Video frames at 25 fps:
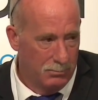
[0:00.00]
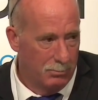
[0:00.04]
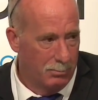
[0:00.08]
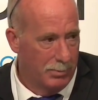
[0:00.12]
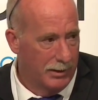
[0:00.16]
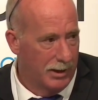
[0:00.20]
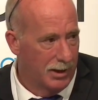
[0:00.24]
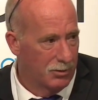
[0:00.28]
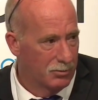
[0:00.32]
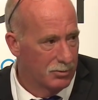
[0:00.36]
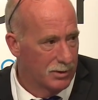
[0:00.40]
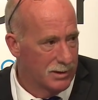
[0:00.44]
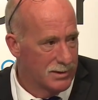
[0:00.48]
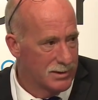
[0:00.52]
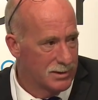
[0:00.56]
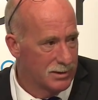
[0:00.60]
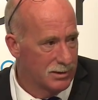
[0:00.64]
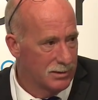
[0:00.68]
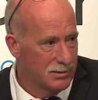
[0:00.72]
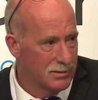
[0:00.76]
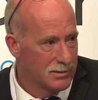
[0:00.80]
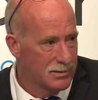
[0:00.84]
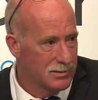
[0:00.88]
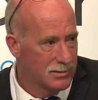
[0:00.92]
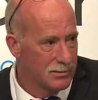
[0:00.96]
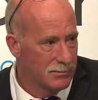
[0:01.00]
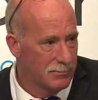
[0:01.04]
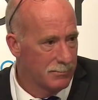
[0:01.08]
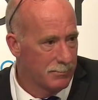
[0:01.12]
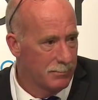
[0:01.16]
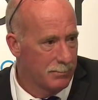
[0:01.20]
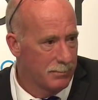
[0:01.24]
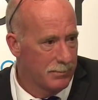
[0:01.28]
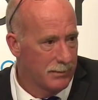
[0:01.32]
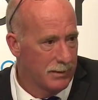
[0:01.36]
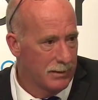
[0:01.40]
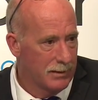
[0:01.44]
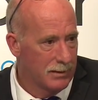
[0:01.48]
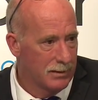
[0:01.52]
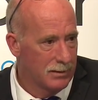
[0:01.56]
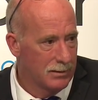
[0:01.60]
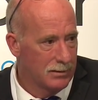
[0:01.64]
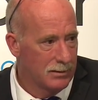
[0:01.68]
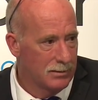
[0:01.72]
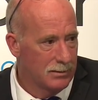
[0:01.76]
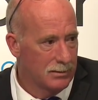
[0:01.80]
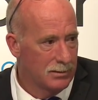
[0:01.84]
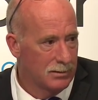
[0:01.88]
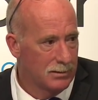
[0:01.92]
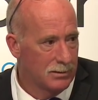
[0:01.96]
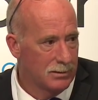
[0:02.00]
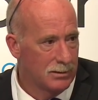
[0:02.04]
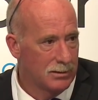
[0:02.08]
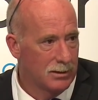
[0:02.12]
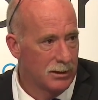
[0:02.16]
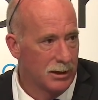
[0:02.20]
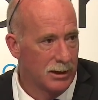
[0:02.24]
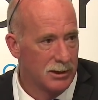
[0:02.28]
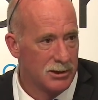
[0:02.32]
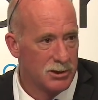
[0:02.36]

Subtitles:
But our residents are